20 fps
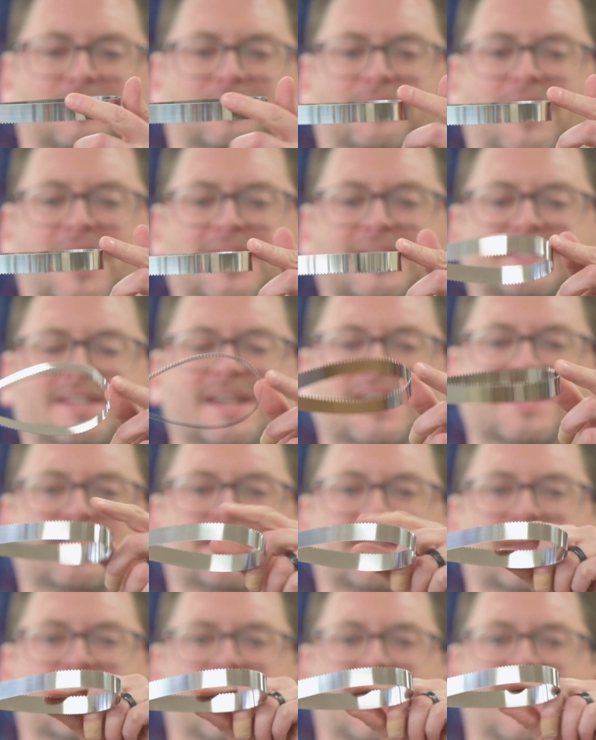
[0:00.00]
fine teeth
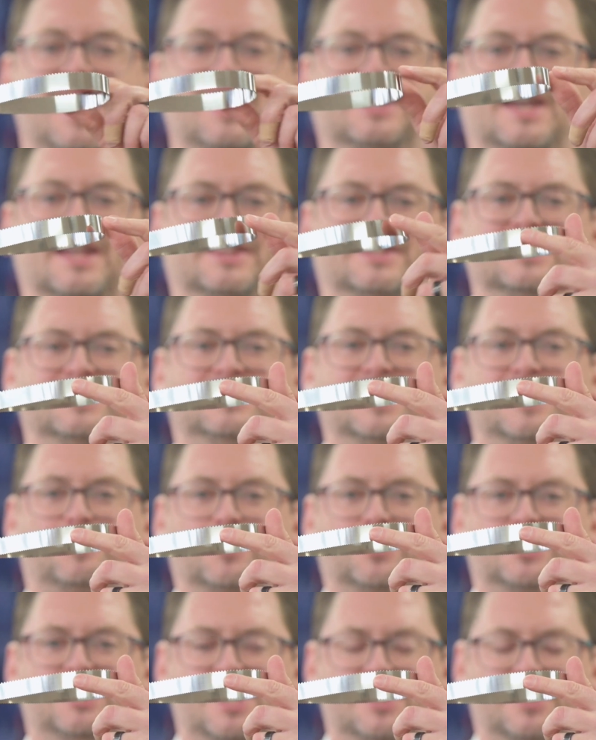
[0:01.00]
and you got these
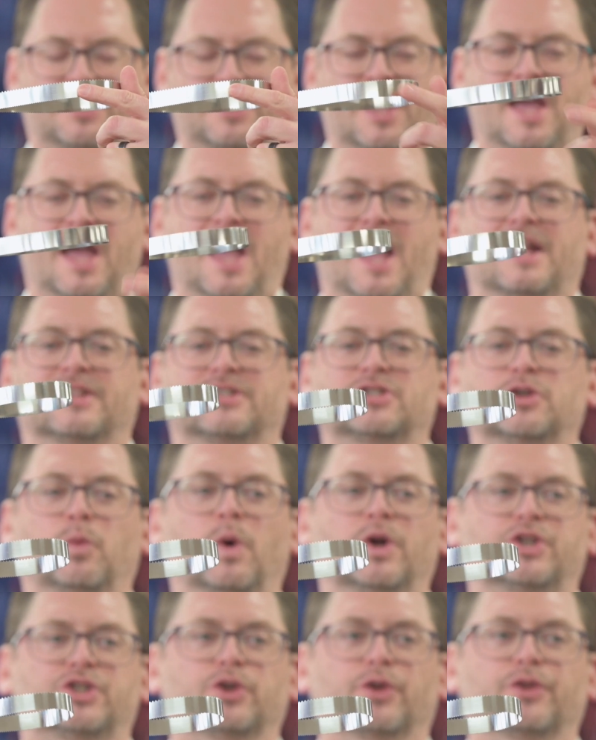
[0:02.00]
deeper teeth. And so
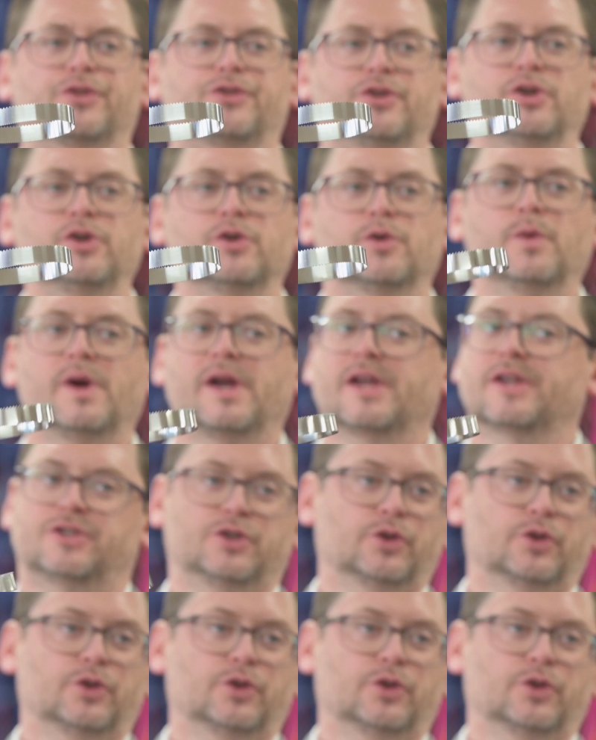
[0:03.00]
what you'll do is